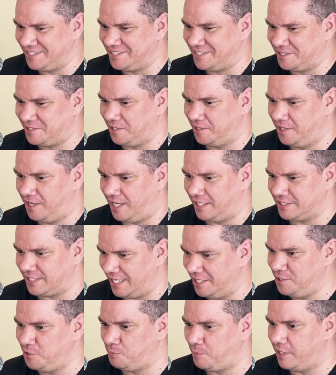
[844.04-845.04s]
just so nice,
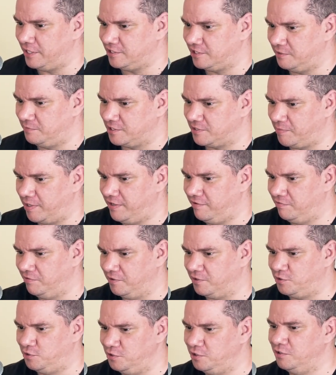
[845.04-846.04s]
and you're paying so much money for
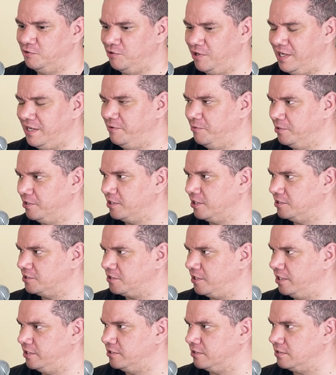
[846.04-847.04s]
it. You really want to go
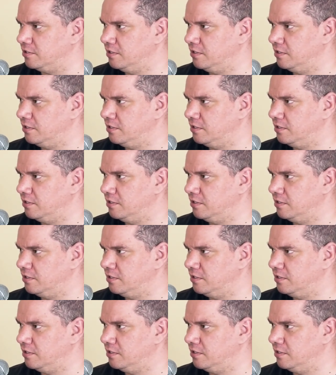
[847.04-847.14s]
scratch.